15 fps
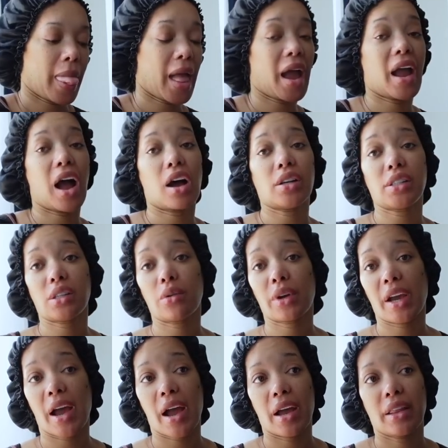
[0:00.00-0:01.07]
I also
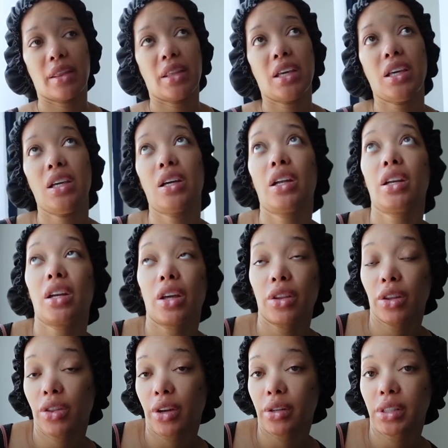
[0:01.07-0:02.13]
got the
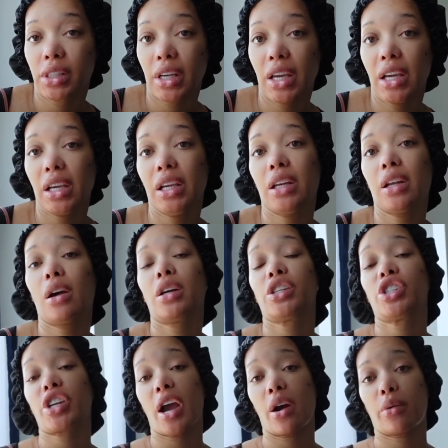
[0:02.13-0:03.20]
Another thirteen
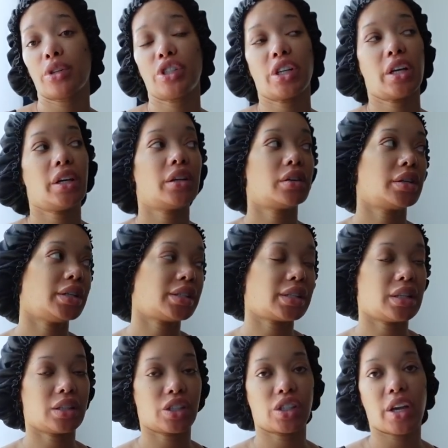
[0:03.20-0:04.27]
shower gel. It's
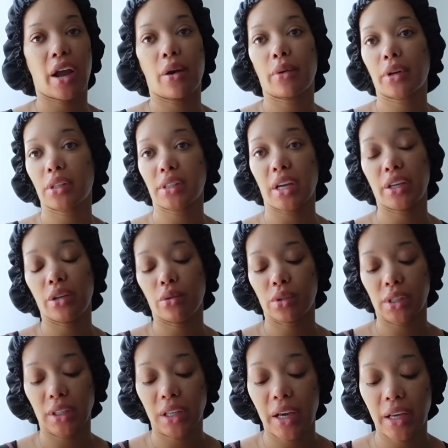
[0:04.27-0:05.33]
in the shower because I used
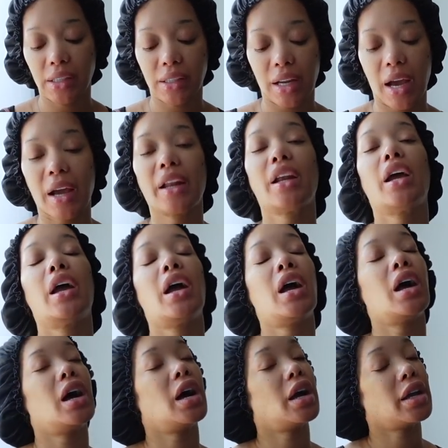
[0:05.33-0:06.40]
it last night.
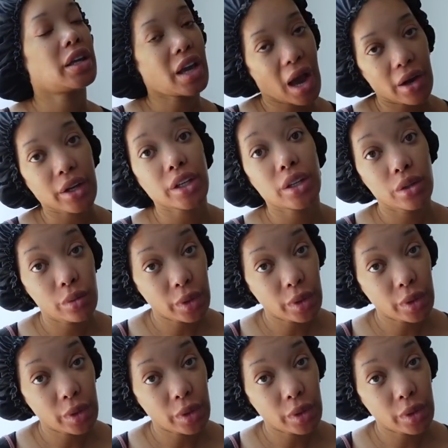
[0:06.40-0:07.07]
Y'all can do